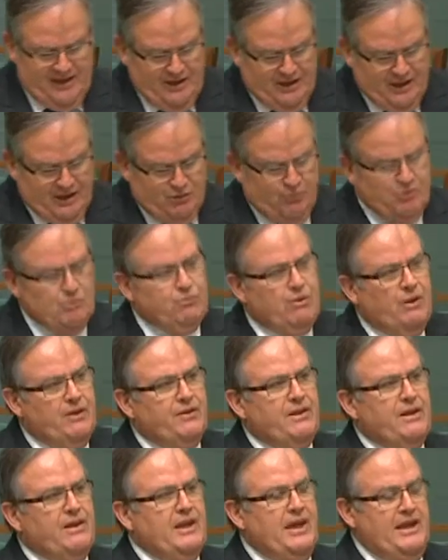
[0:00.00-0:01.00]
This was
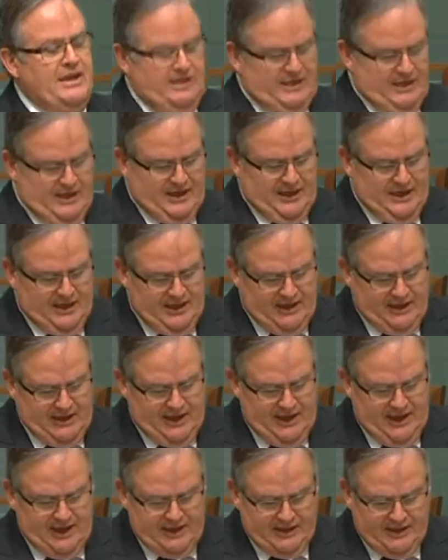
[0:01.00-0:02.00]
what the then
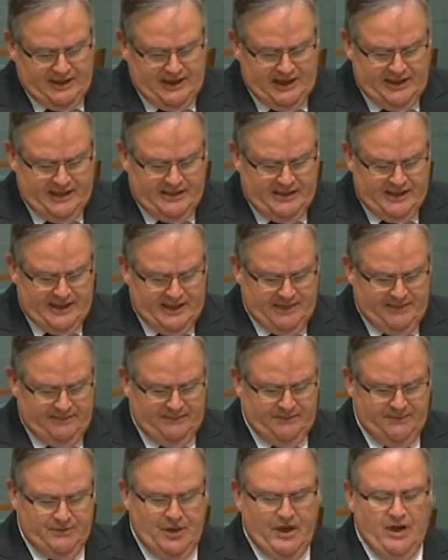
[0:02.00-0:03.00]
Senator Teague said,
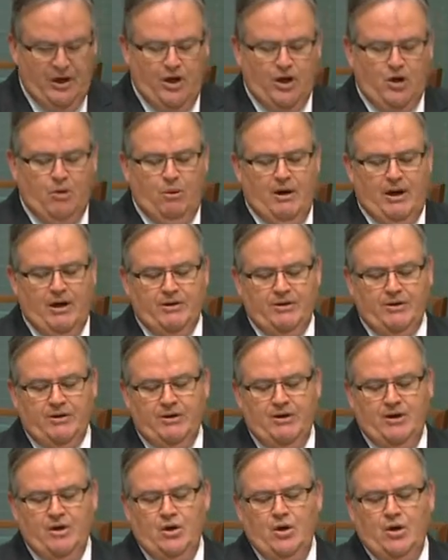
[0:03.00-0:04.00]
and I quote,
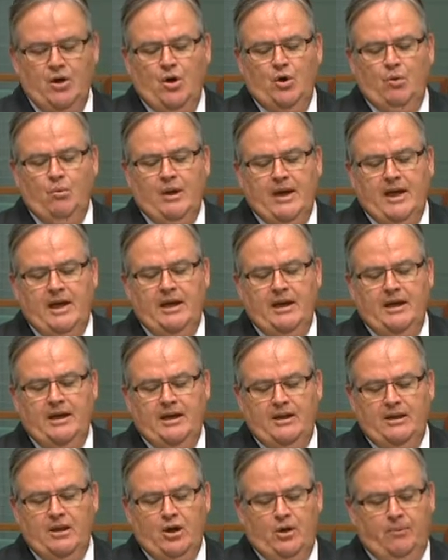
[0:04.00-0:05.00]
"We
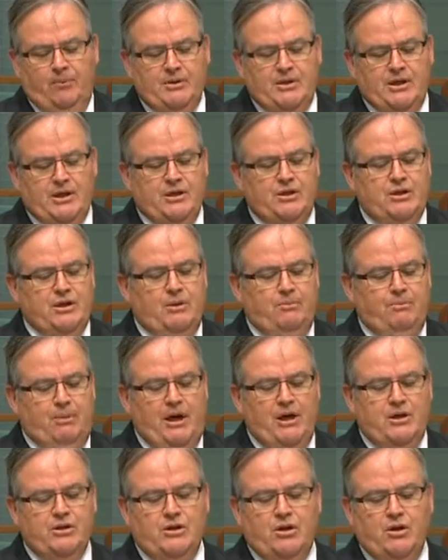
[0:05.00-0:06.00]
in the opposition are
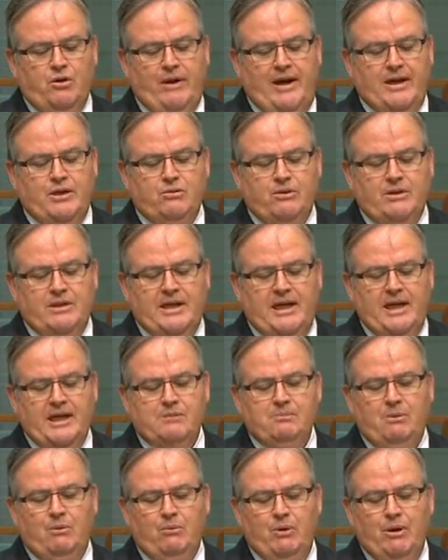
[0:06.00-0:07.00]
opposed to the graduate tax,
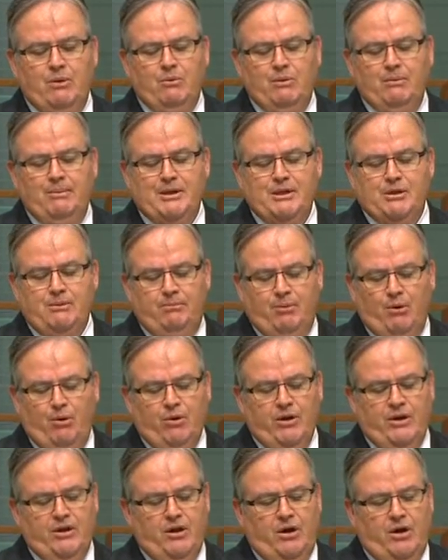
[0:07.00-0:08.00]
but we will be
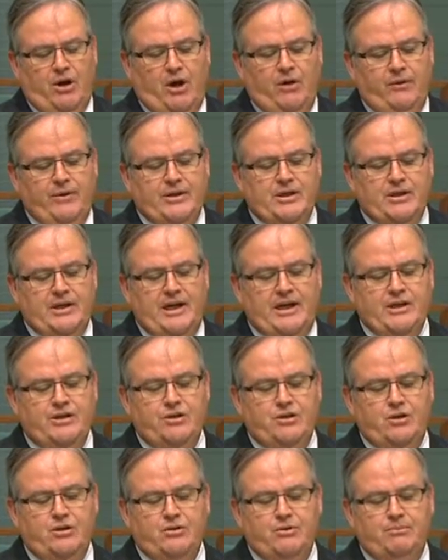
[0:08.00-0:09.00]
supporting the higher
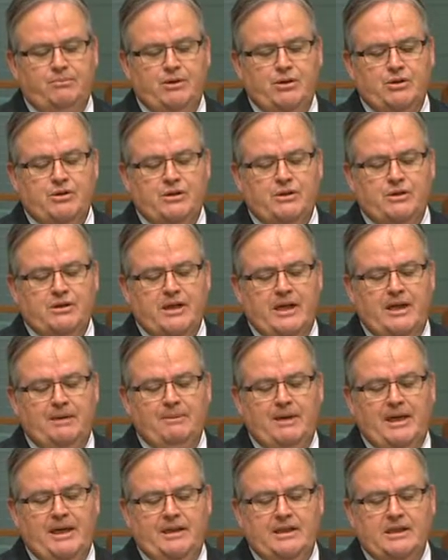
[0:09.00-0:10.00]
education contribution
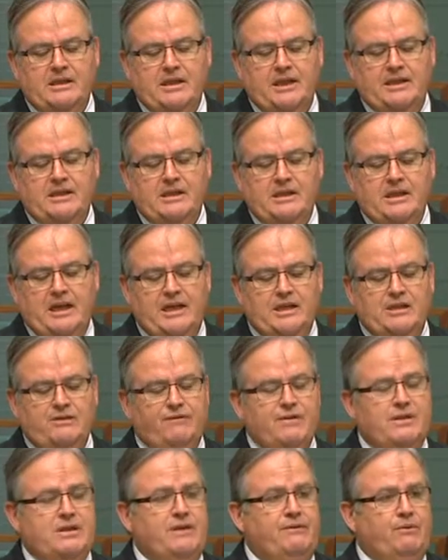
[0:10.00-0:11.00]
scheme in this legislation
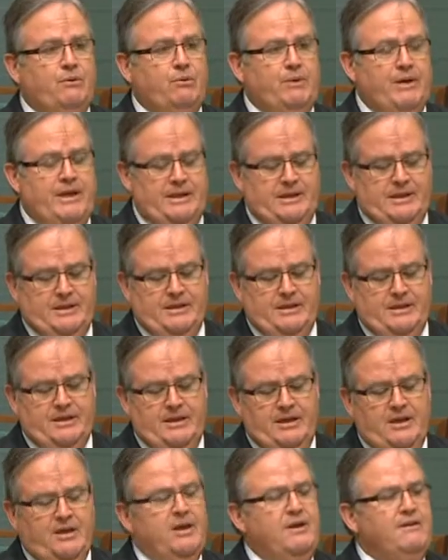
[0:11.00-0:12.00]
for several reasons.
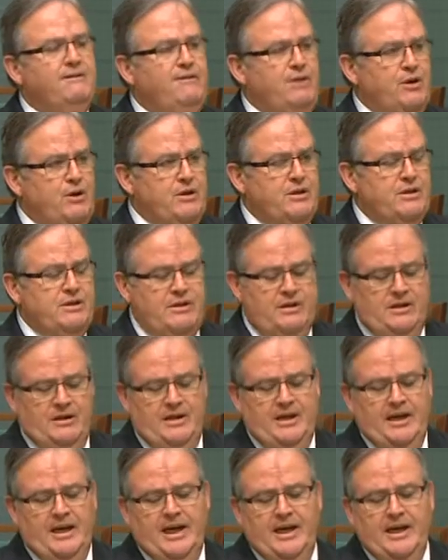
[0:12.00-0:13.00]
First,
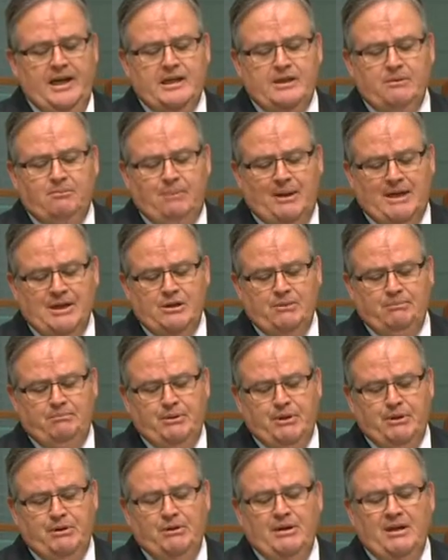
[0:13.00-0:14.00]
it is a budget
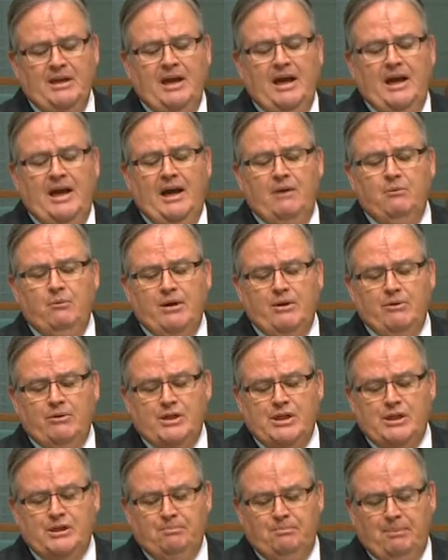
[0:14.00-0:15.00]
bill and we
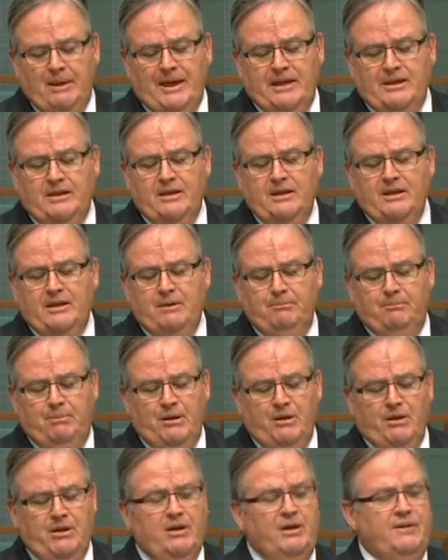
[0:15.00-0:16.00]
respect the
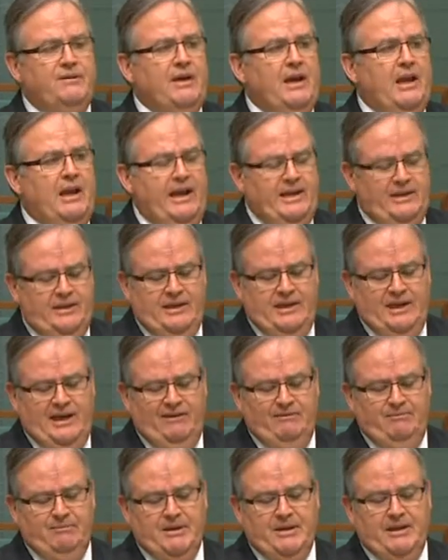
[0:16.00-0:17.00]
ability of an elected
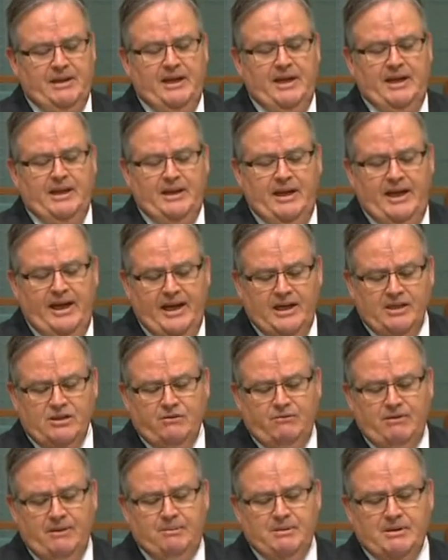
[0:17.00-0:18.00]
government in the House
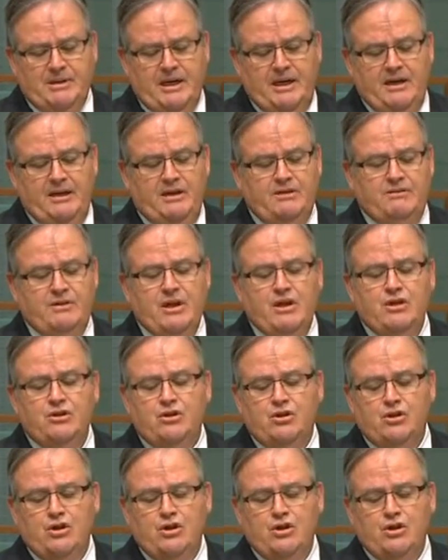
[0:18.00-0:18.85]
of Representatives to